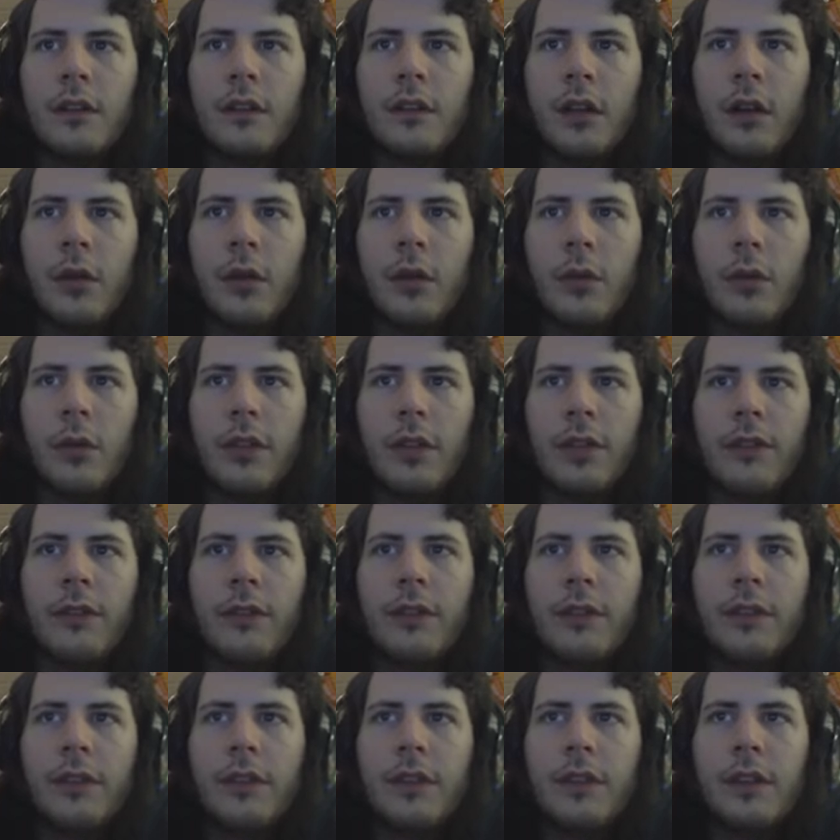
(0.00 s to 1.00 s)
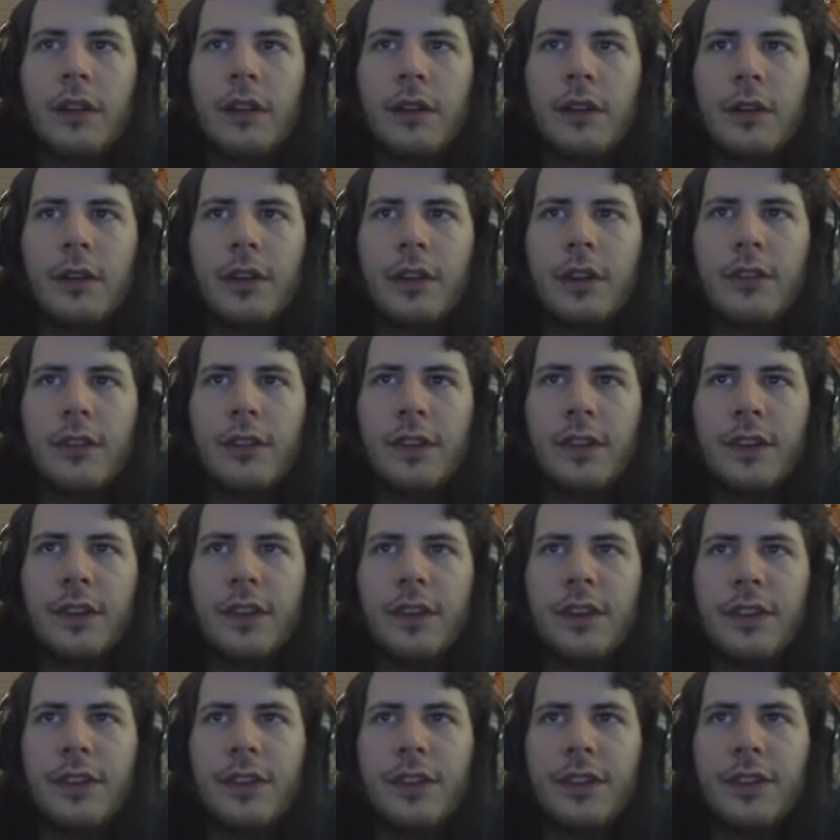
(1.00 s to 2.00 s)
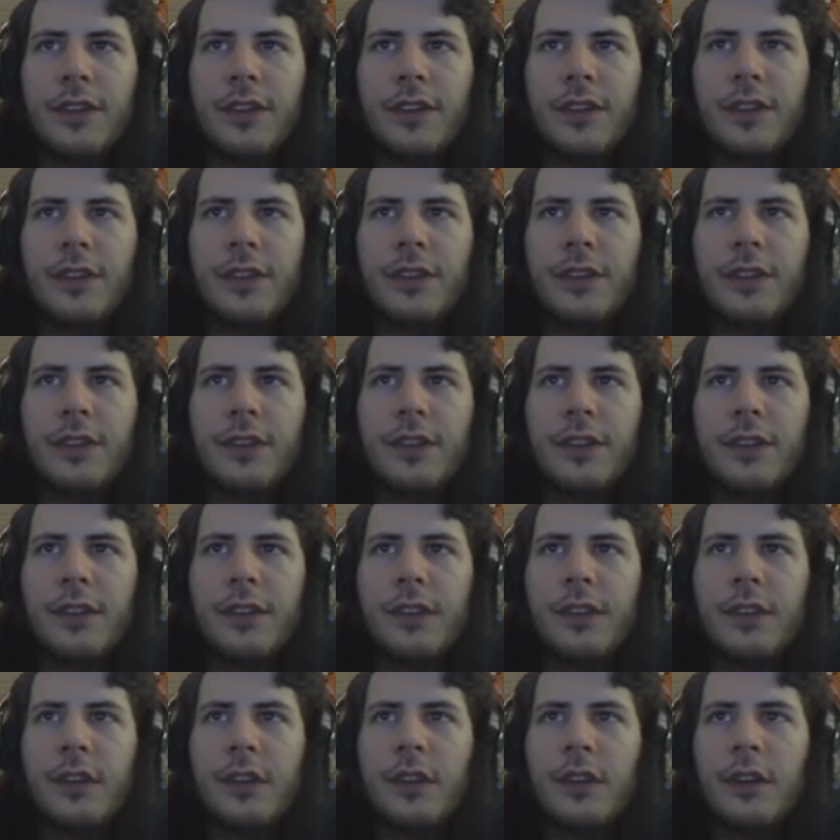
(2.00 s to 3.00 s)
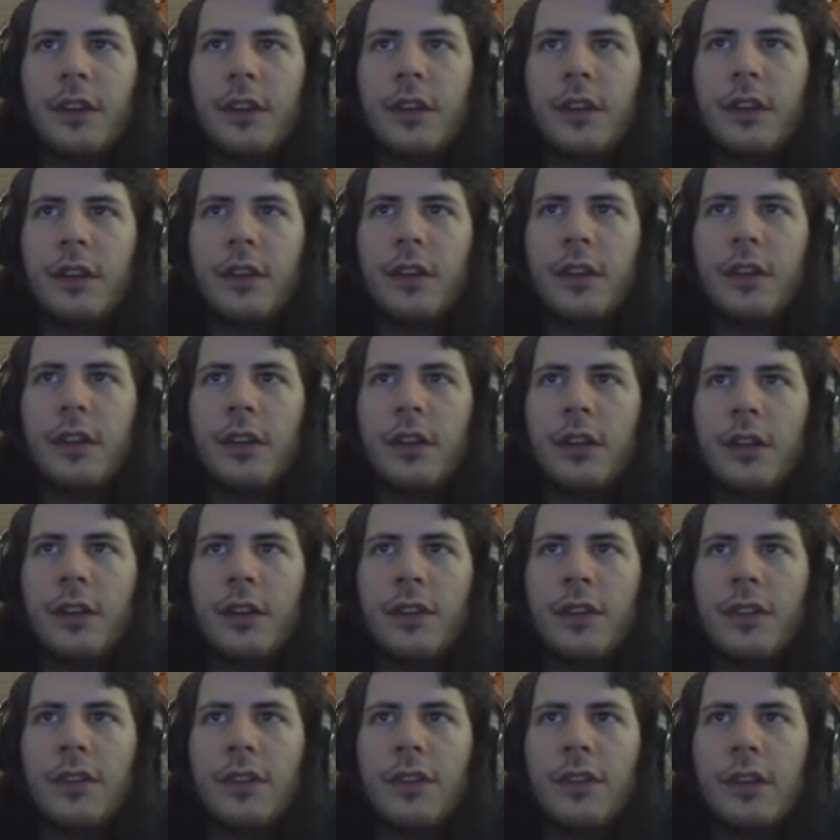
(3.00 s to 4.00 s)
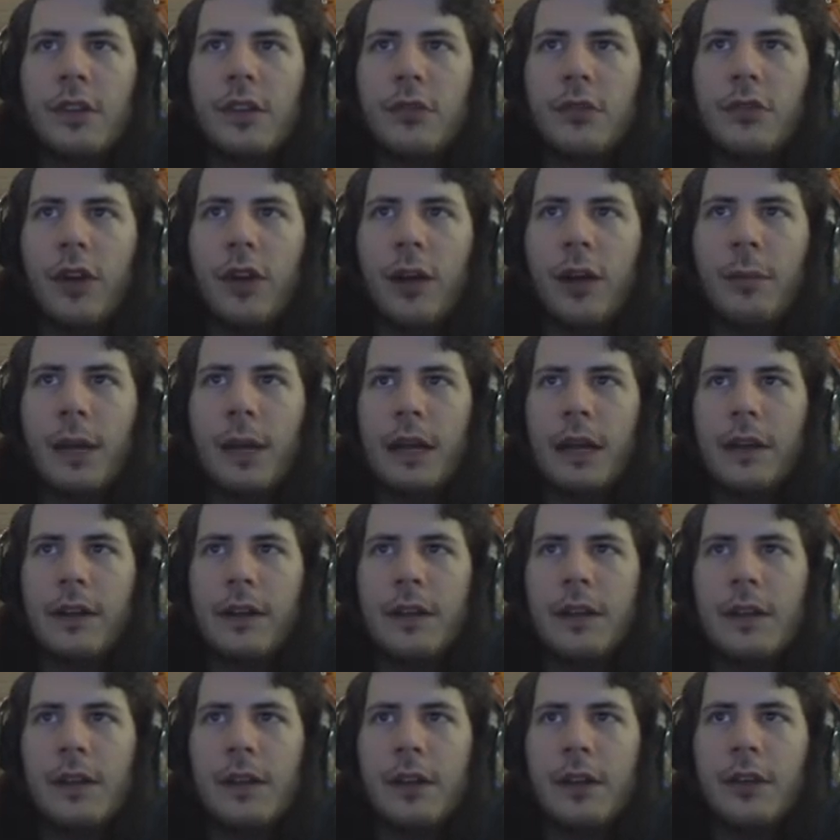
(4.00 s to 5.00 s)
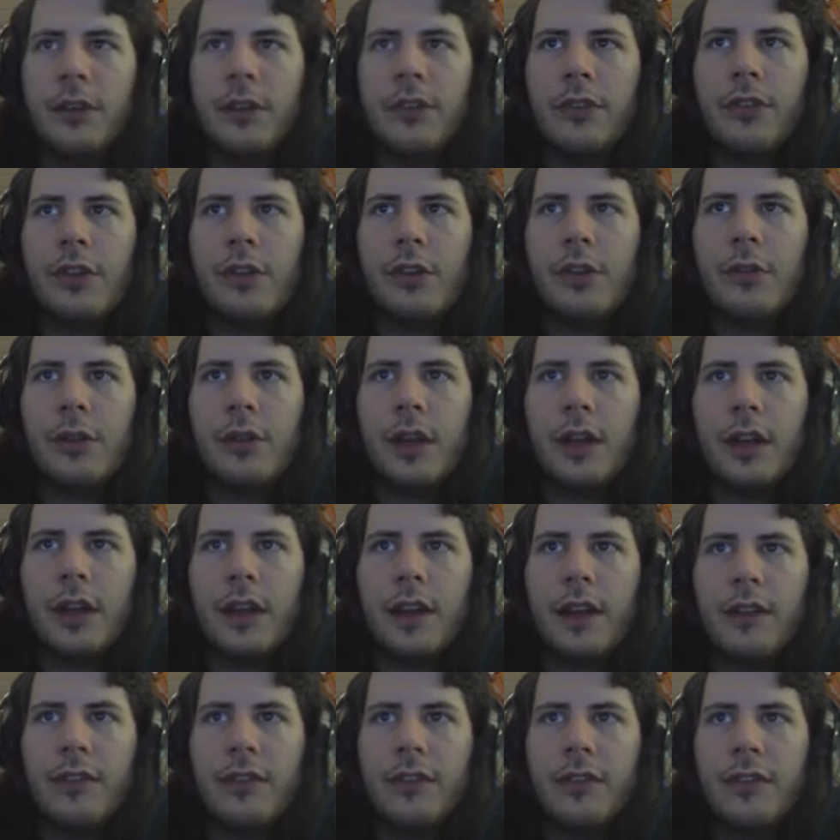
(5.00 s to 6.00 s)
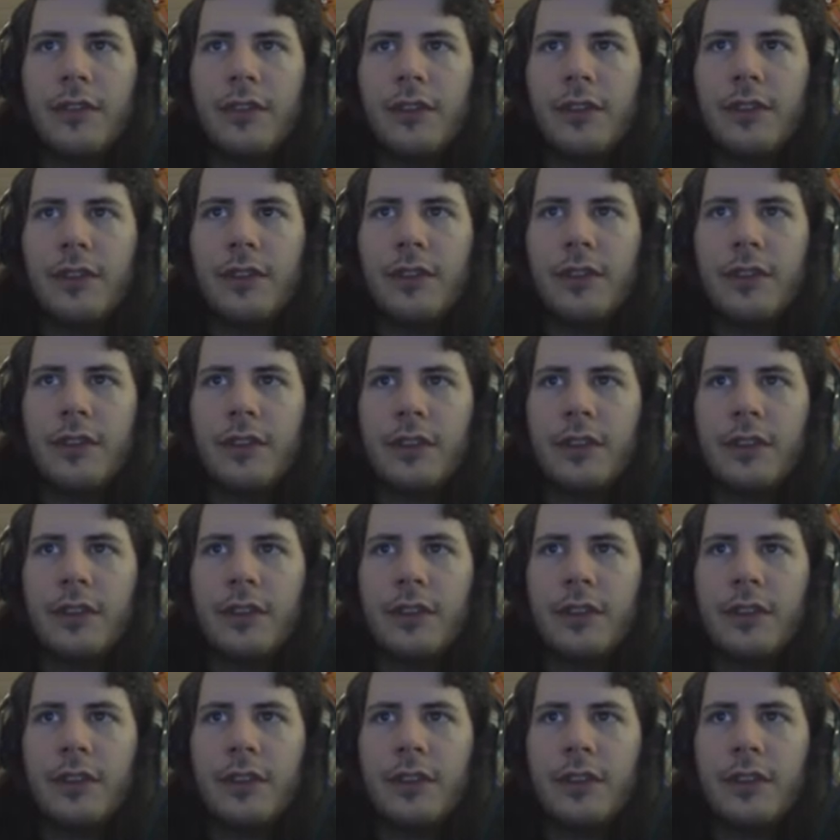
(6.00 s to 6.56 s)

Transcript: oh, well, you know, given the distance... Let's see, you drop down here, so you'd have to...